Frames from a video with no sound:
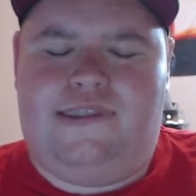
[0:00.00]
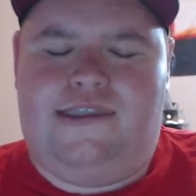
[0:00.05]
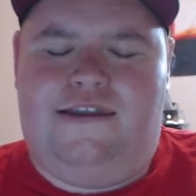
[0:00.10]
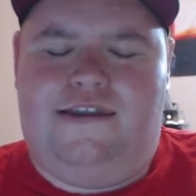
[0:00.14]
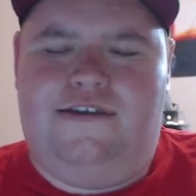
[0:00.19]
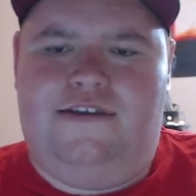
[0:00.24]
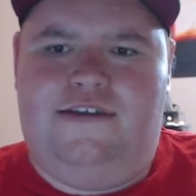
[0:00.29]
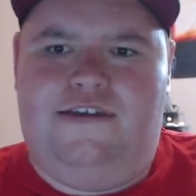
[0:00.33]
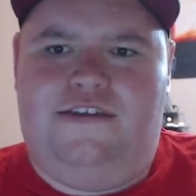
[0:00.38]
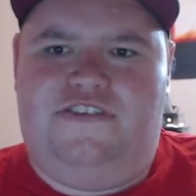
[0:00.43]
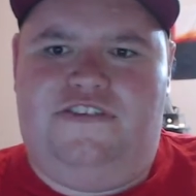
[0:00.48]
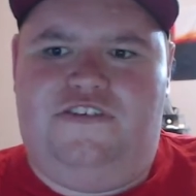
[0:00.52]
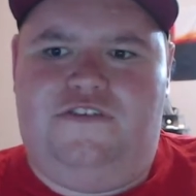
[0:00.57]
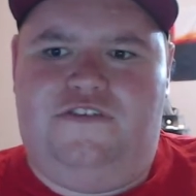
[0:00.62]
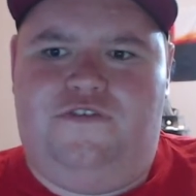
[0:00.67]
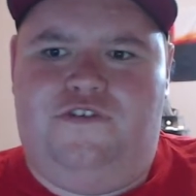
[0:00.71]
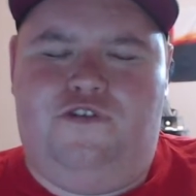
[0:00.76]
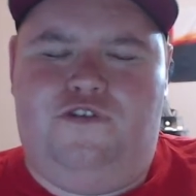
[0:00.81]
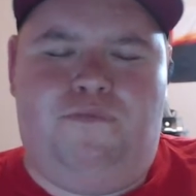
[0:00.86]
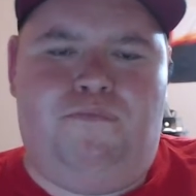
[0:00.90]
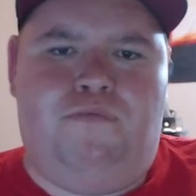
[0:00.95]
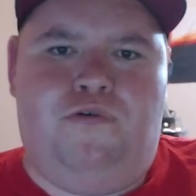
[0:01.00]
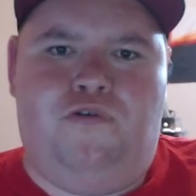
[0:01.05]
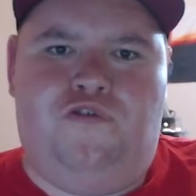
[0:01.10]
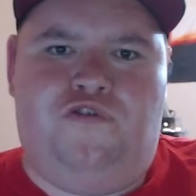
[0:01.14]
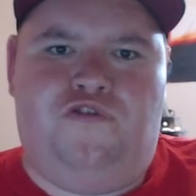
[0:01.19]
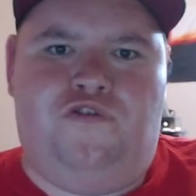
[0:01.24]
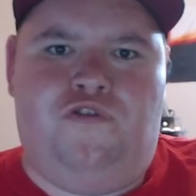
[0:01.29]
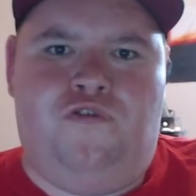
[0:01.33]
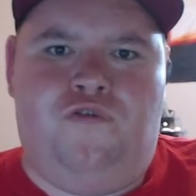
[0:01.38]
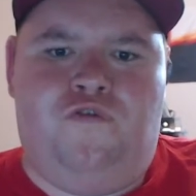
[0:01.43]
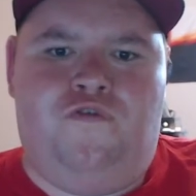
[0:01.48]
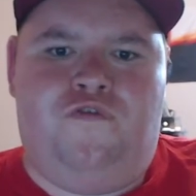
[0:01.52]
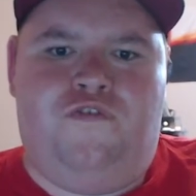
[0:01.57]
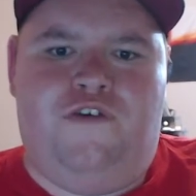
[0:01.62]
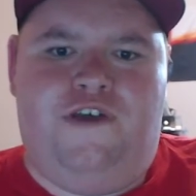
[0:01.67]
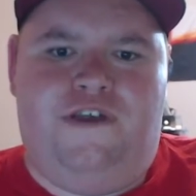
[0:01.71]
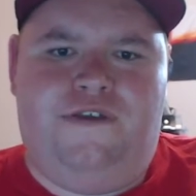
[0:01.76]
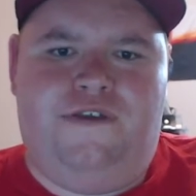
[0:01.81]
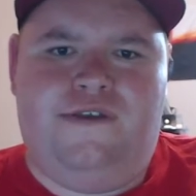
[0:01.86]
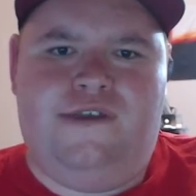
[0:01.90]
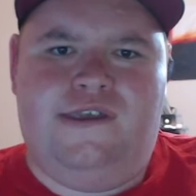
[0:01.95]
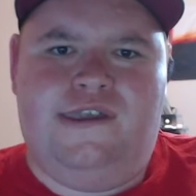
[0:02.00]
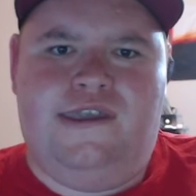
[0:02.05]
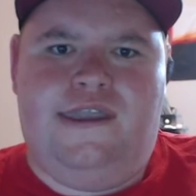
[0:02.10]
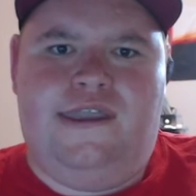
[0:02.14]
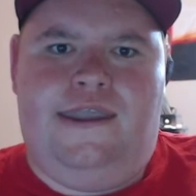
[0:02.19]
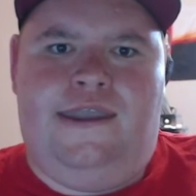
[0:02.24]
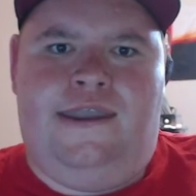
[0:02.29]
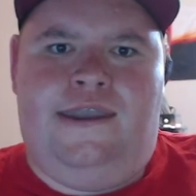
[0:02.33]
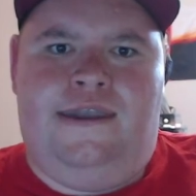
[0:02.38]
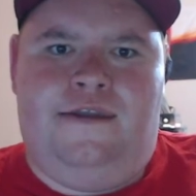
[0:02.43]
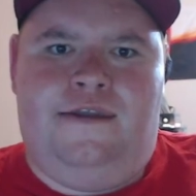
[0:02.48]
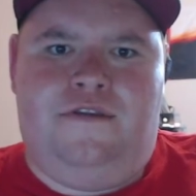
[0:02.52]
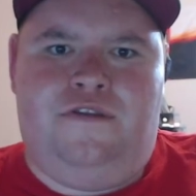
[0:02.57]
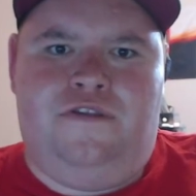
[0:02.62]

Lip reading: It's a very personal thing, and,